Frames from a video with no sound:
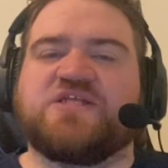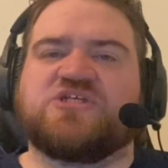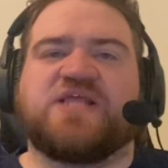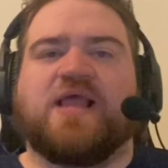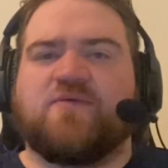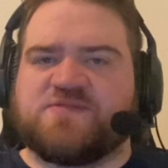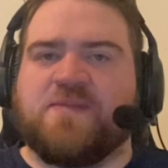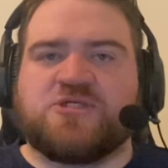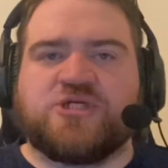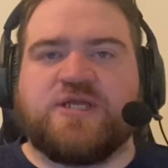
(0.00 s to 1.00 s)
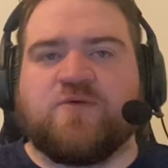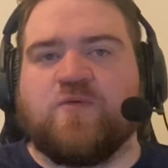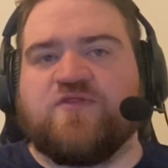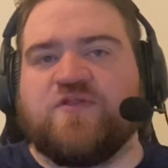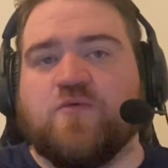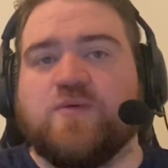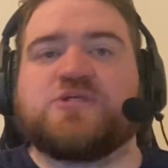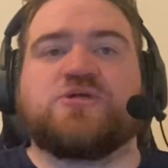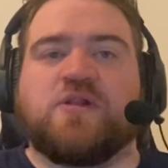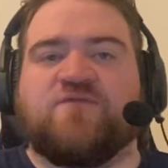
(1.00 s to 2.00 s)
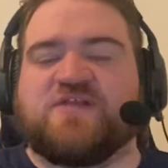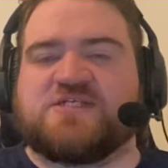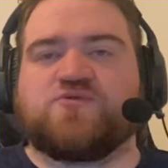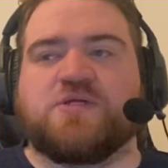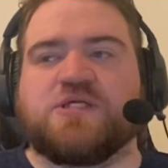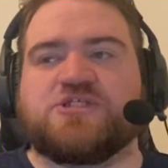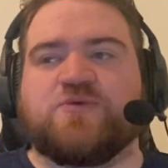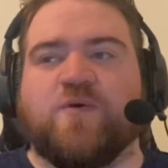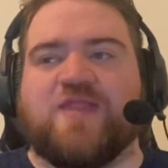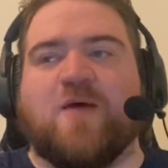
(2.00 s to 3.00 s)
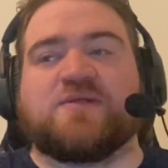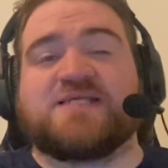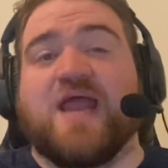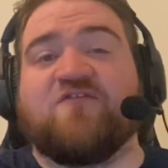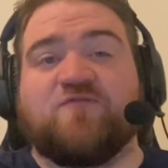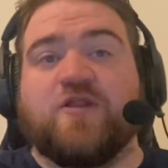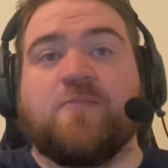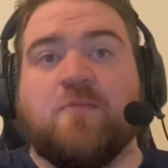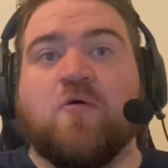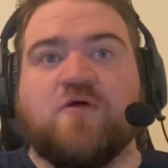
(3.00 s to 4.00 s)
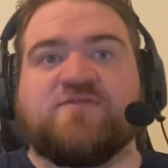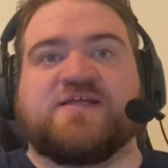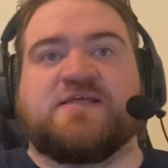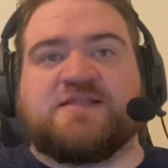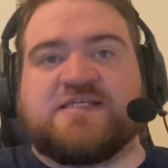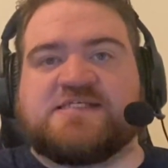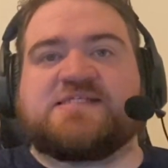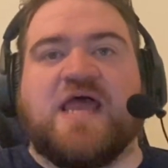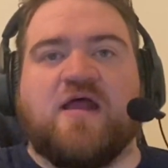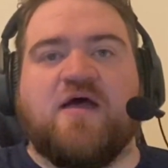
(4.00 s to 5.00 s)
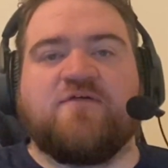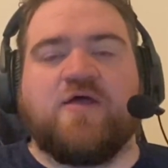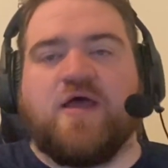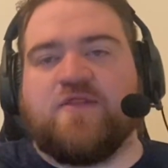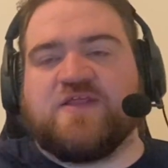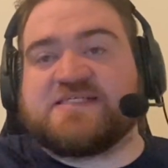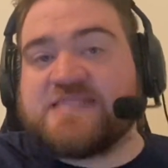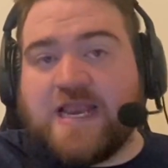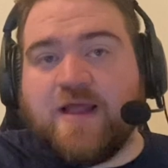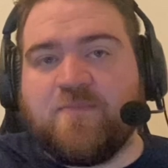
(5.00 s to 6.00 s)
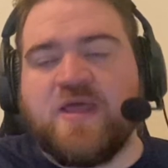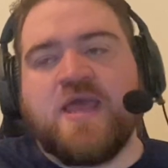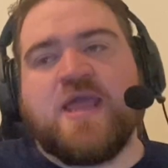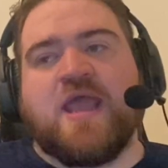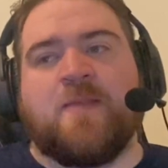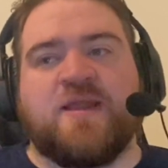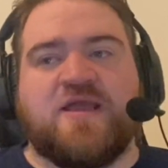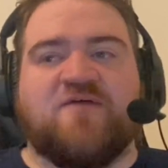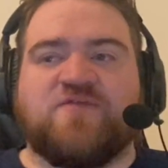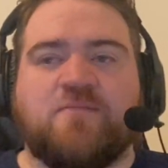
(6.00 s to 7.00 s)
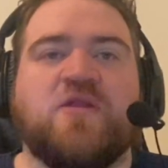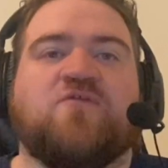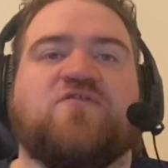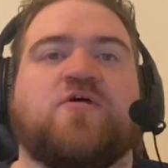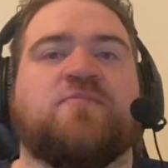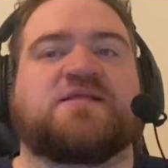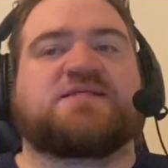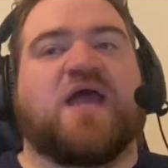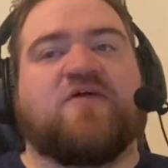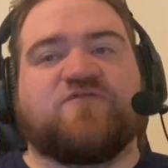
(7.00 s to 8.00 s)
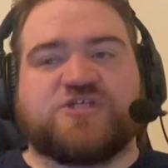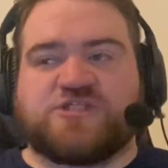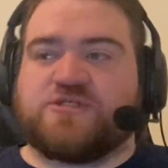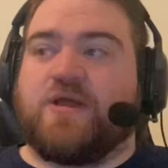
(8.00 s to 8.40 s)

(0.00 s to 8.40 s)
just like I was mentioning with the original of this trilogy, where that one's kind of a little bit more of the setup, and then you have the middle film that's kind of just